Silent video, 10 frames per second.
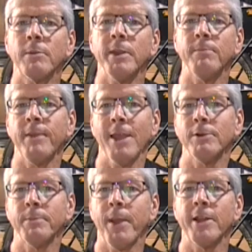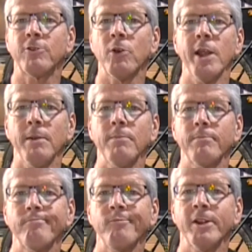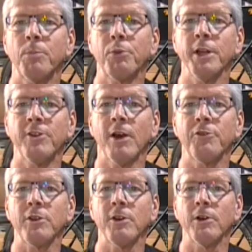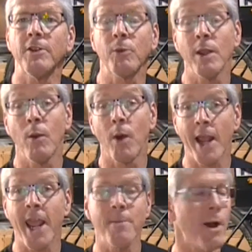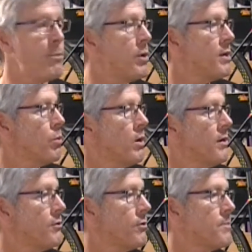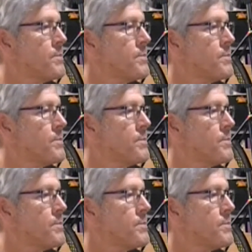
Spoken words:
to be able to penetrate, pretty tough security. So anyway, what I came up with was